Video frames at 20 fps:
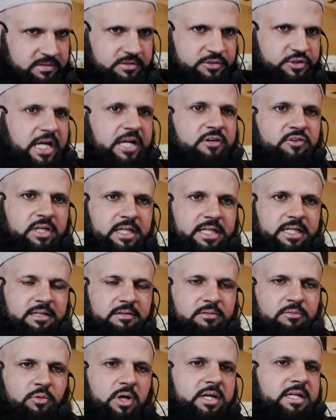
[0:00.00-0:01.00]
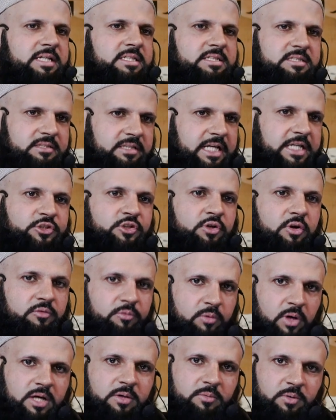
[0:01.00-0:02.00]
generally what his nature of
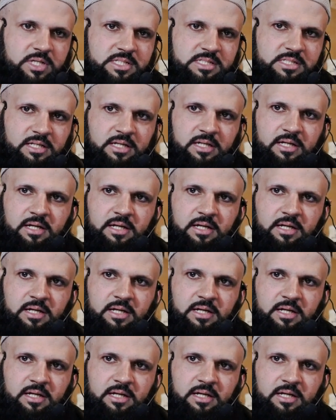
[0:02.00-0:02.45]
work was.